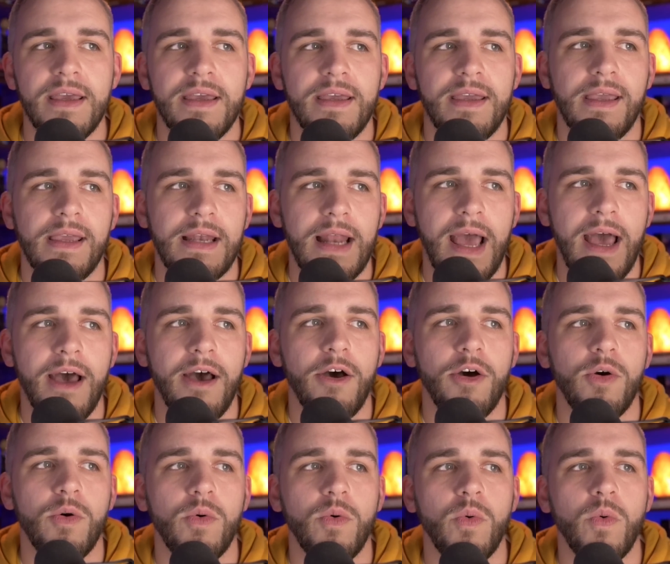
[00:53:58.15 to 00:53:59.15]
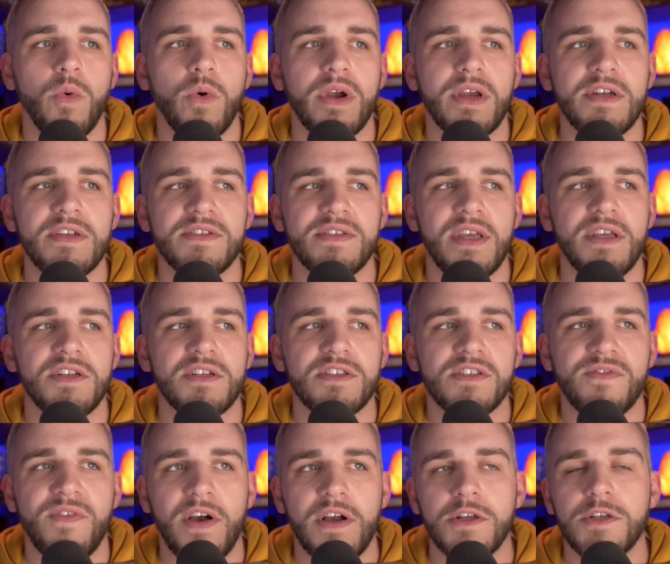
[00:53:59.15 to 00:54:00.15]
in how organizations
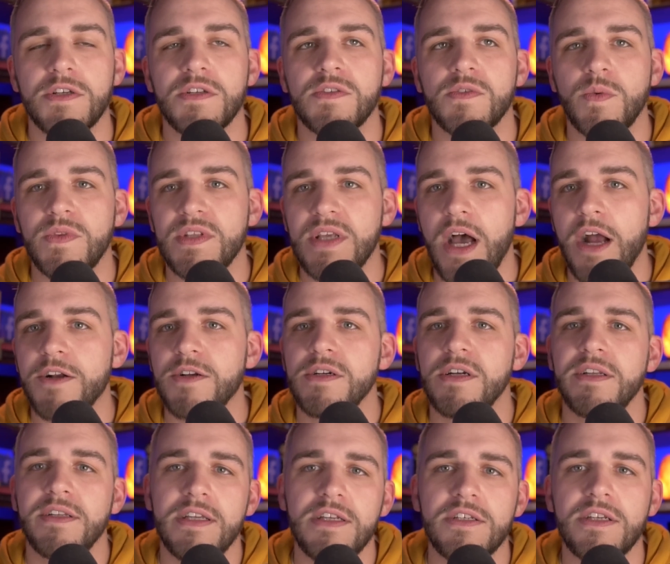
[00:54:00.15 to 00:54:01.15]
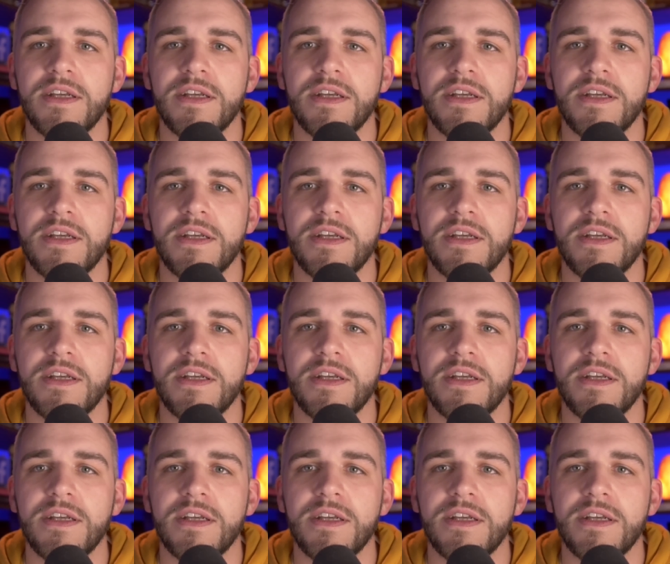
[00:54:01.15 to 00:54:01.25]
functions with doctrine and teaching and